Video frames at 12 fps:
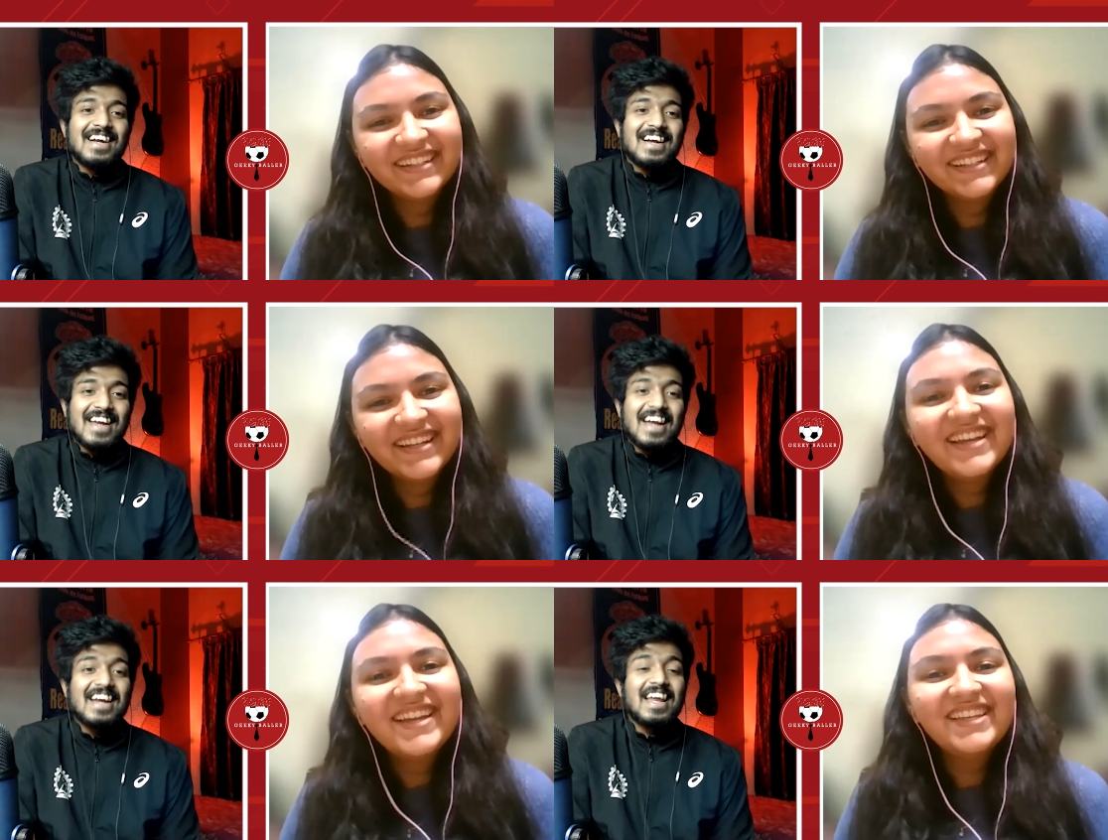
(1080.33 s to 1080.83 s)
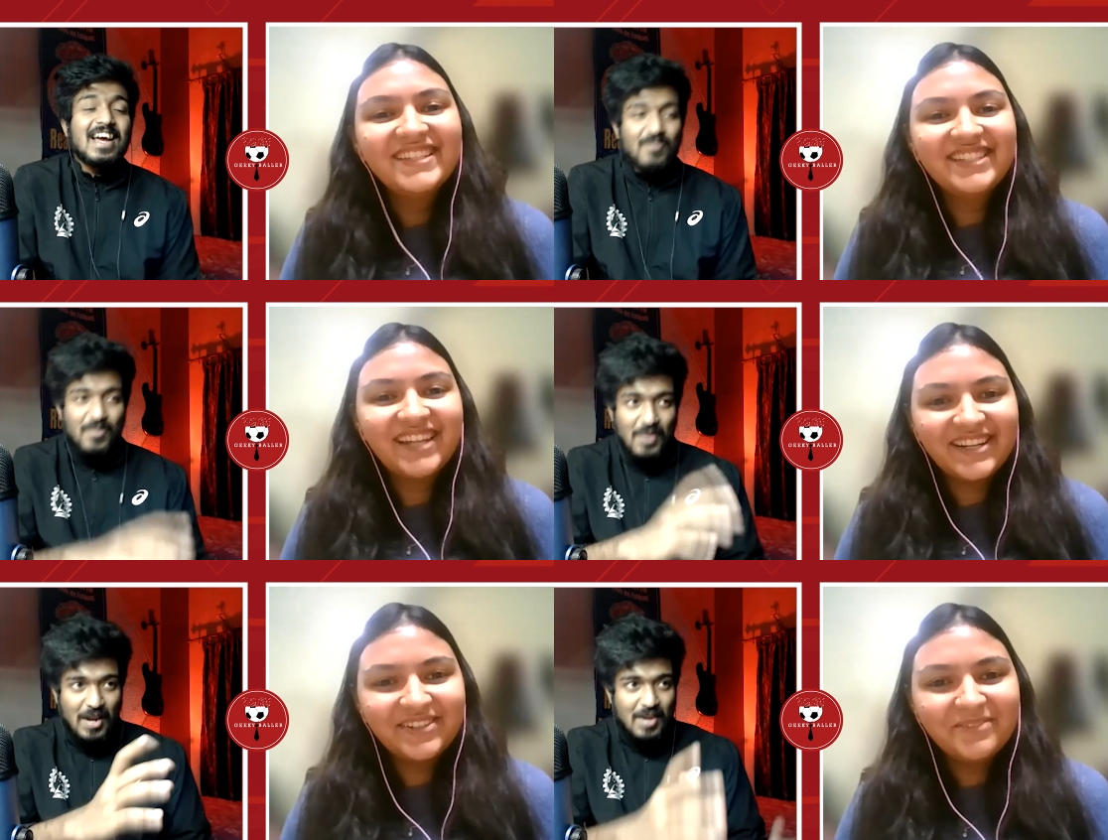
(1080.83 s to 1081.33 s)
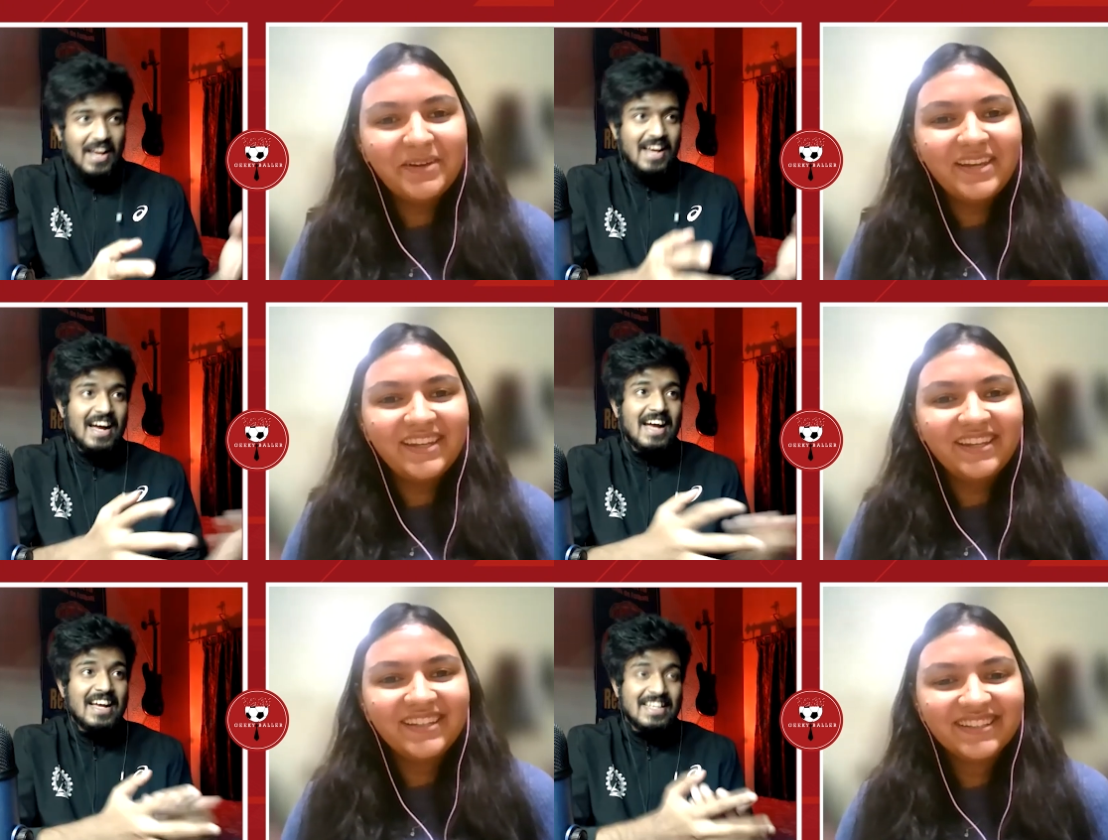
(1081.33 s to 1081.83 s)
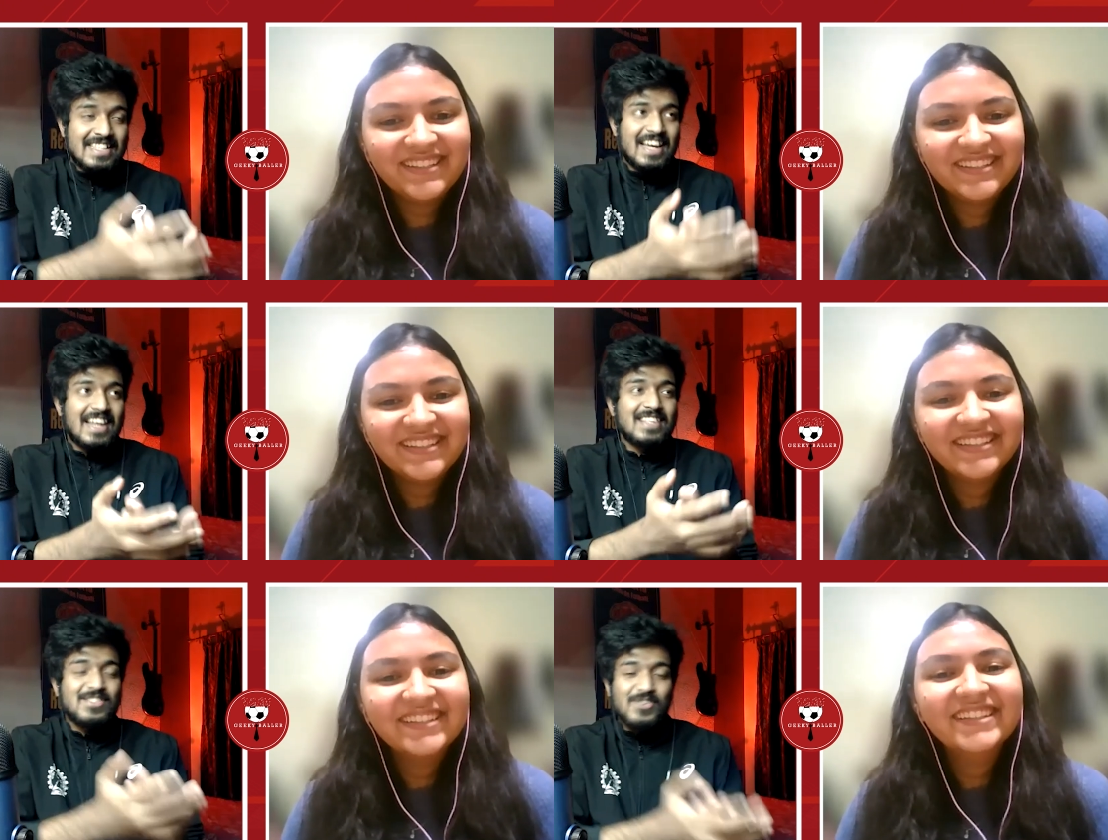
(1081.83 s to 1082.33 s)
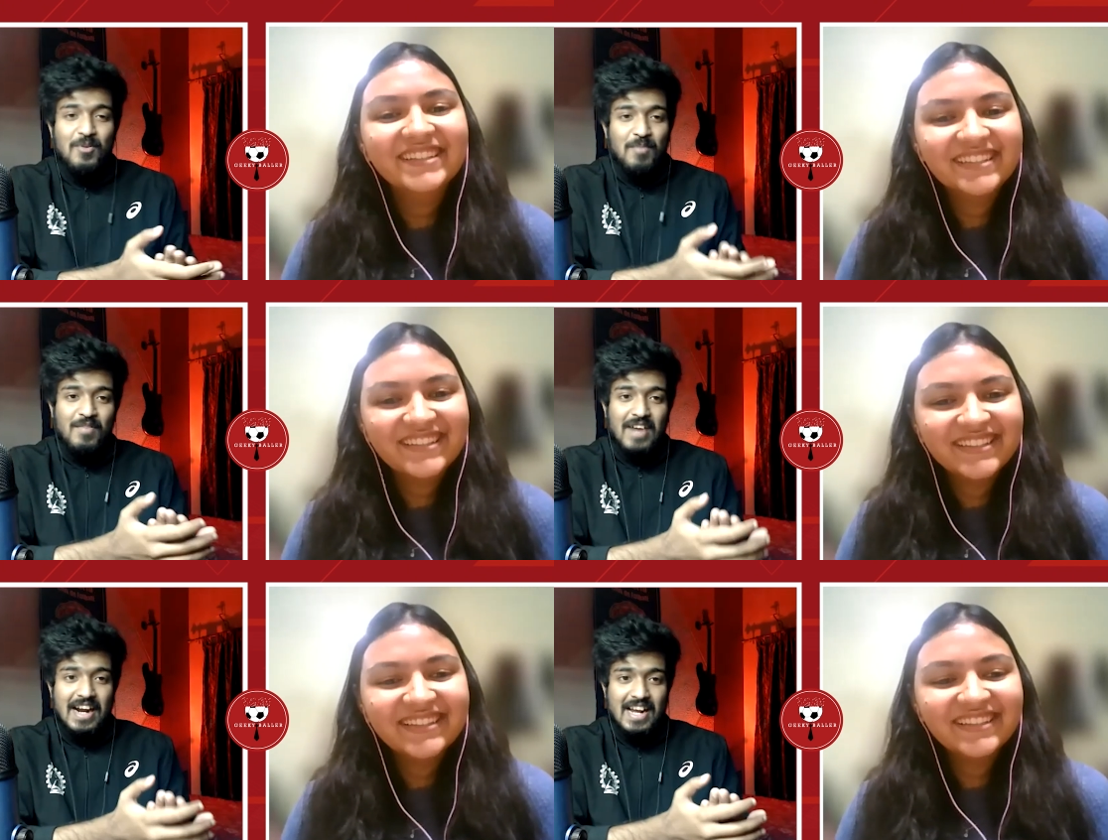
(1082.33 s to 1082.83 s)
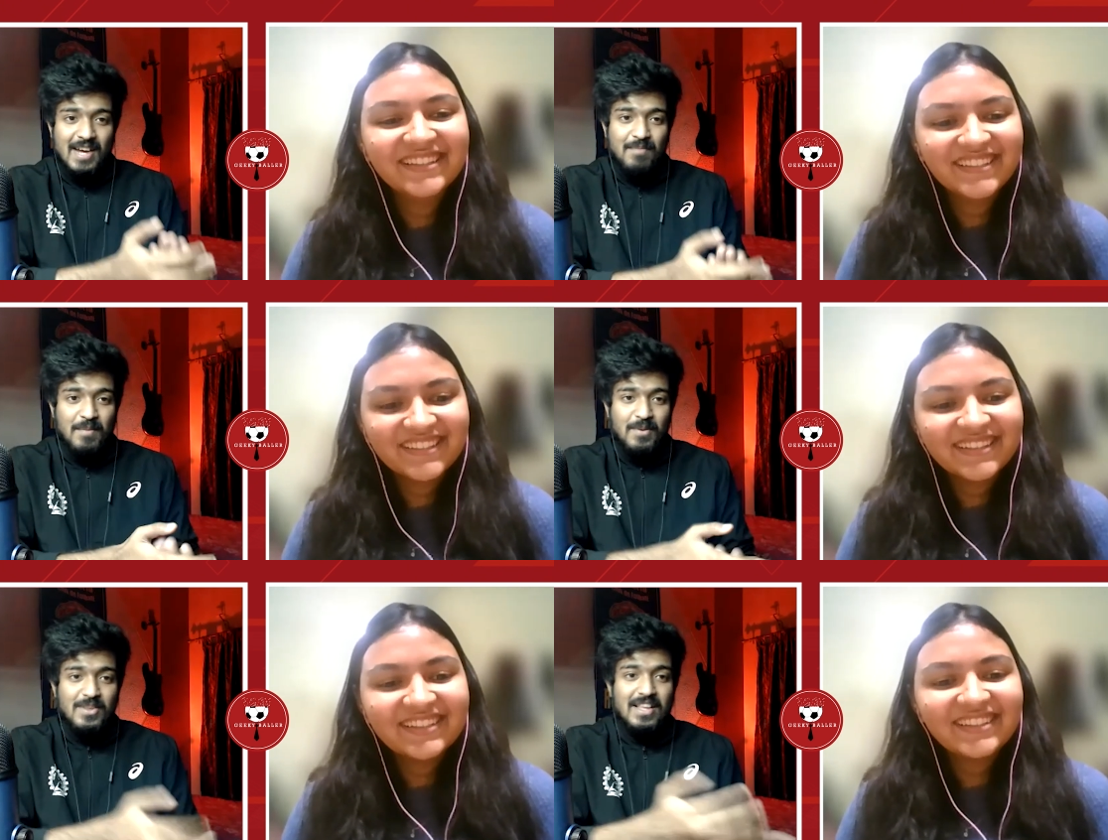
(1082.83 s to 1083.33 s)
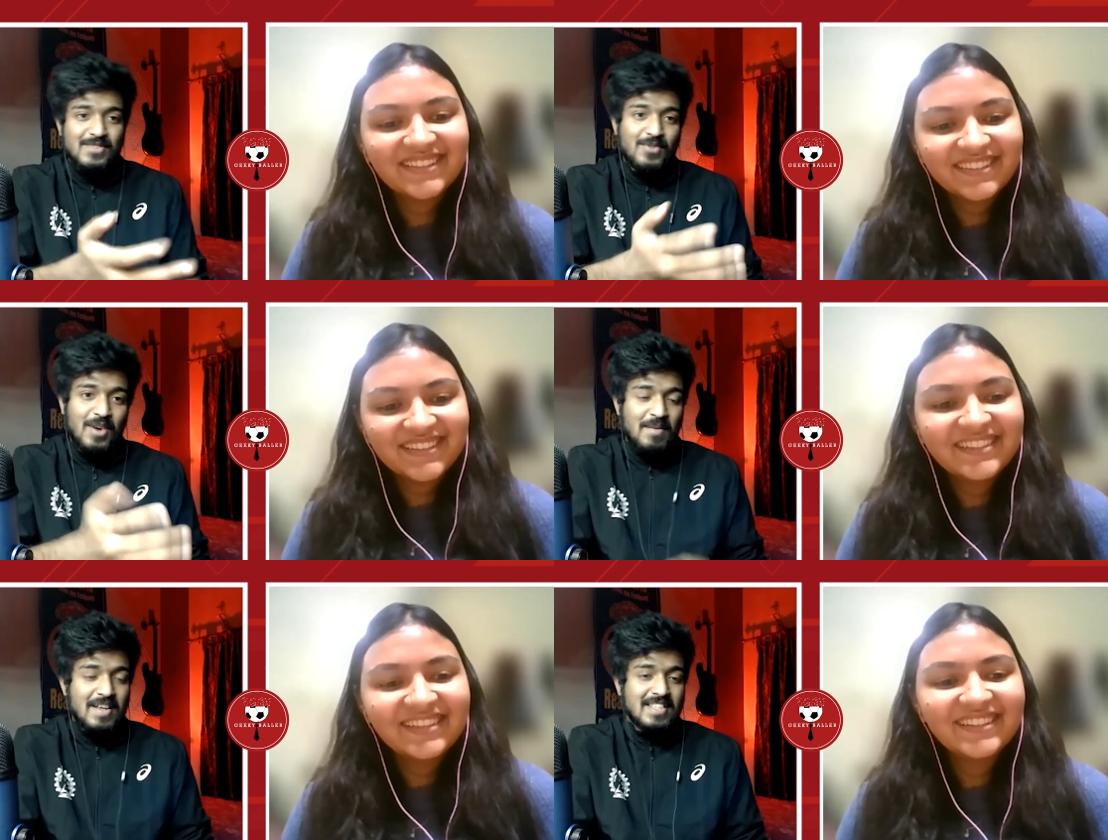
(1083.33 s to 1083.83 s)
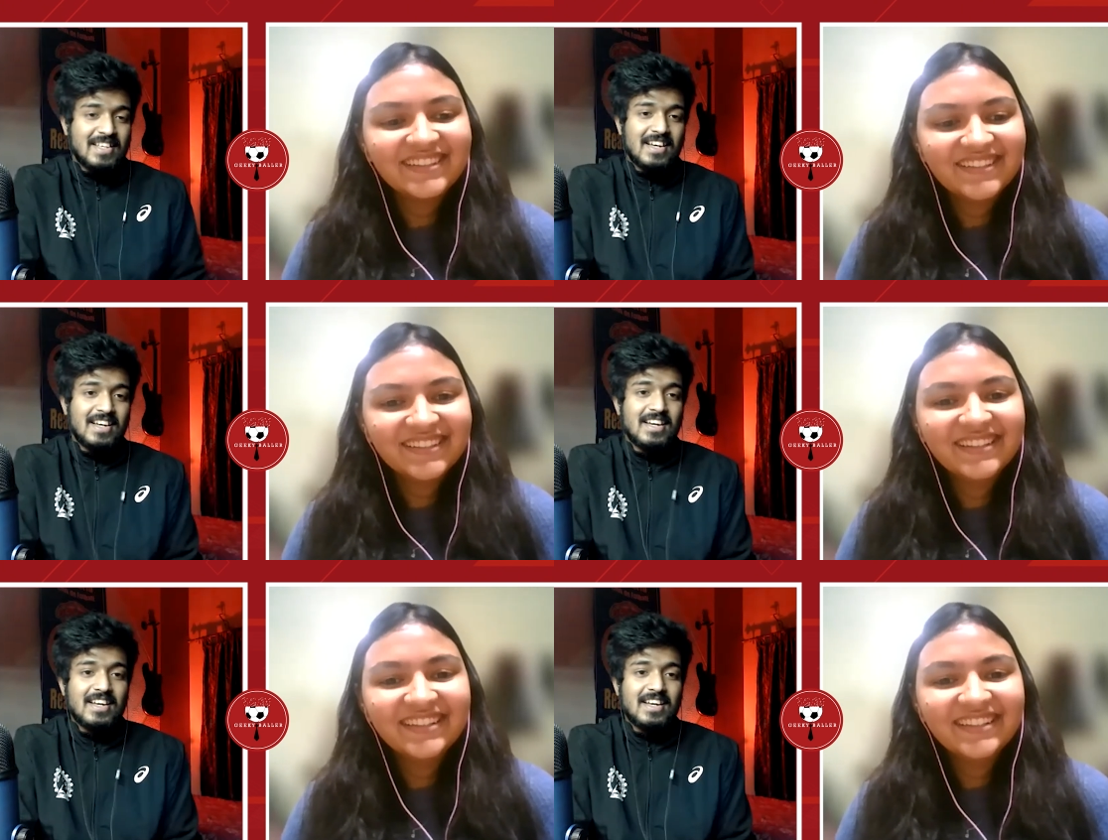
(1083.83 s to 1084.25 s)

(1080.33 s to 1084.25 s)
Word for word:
Speaker 1: right, like, will, like, is there a scope of getting a PPO? That's what I'm asking.